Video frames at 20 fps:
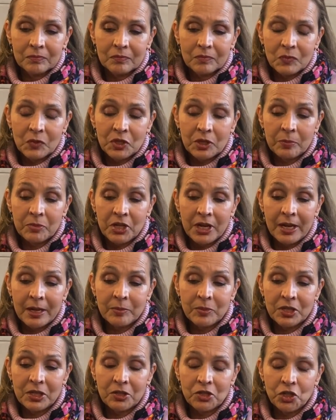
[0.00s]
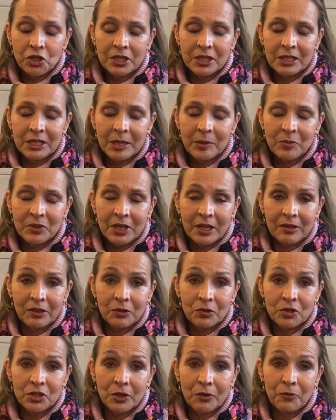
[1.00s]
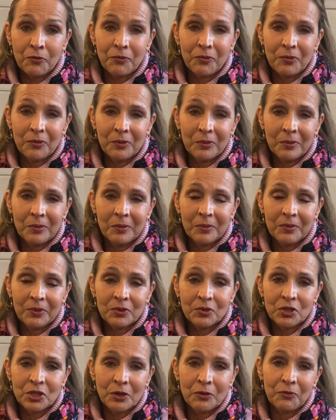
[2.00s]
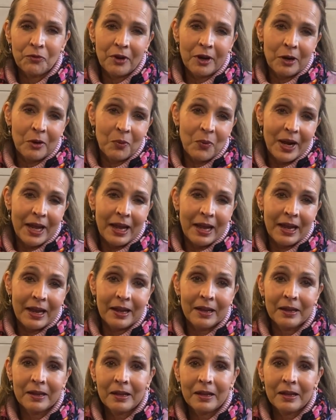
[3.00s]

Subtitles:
Sometimes it just seems like they're so far away.